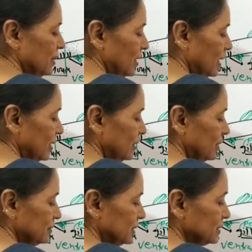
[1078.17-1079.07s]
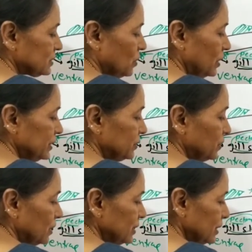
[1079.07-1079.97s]
And this
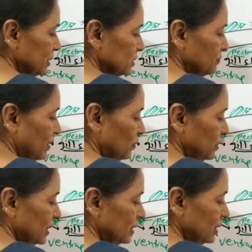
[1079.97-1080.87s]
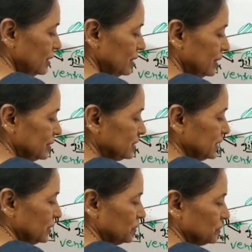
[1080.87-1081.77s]
scoliodon, it is found in Indian
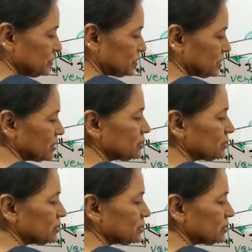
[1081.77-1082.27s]
sea coasts,